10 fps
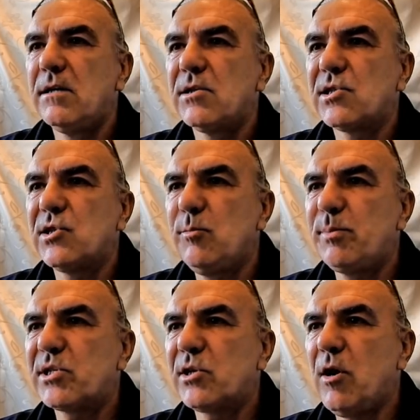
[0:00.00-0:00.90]

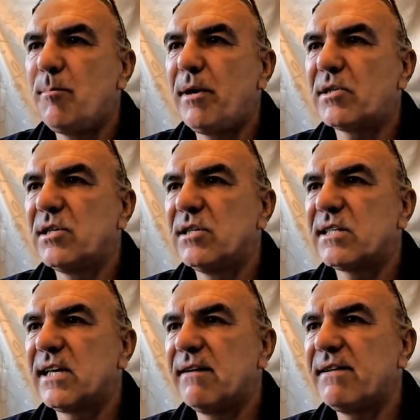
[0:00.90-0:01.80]
Superstar
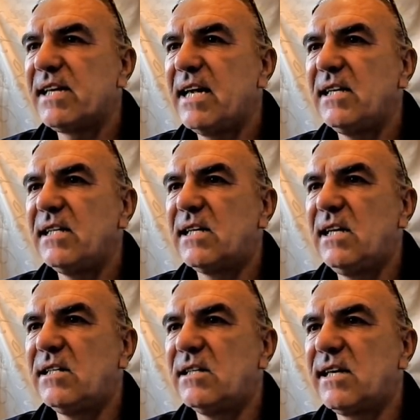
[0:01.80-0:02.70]
bosses have a tendency
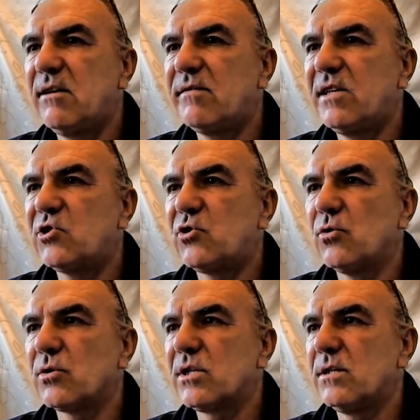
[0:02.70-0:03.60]
to
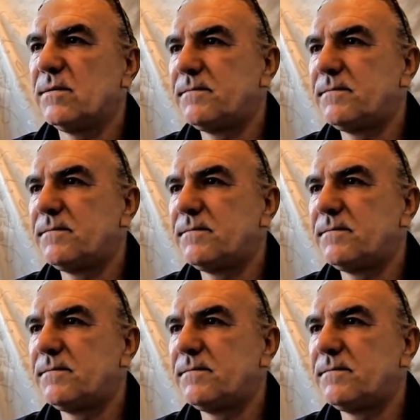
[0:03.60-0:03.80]
self-destruct.